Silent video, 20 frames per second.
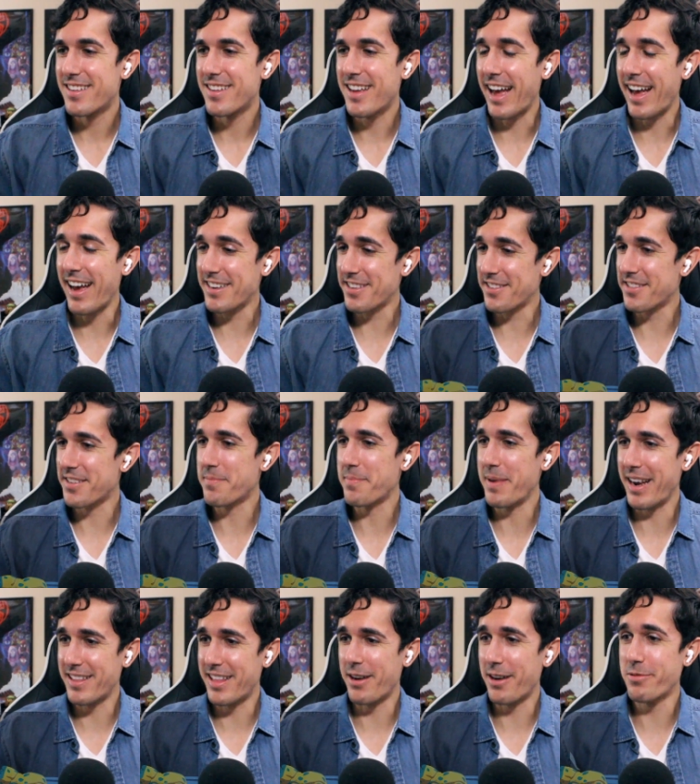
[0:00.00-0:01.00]
Actually,
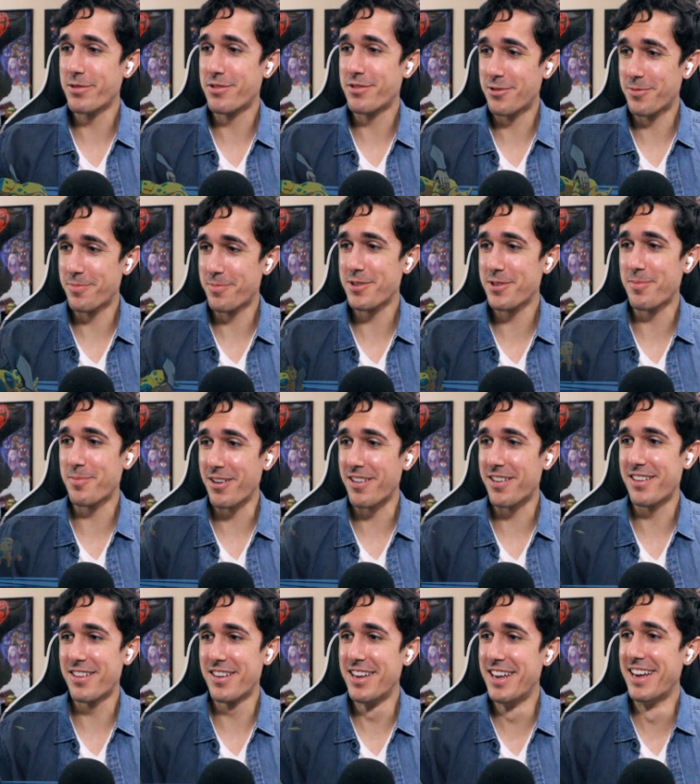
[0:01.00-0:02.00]
Bait, that was super smart.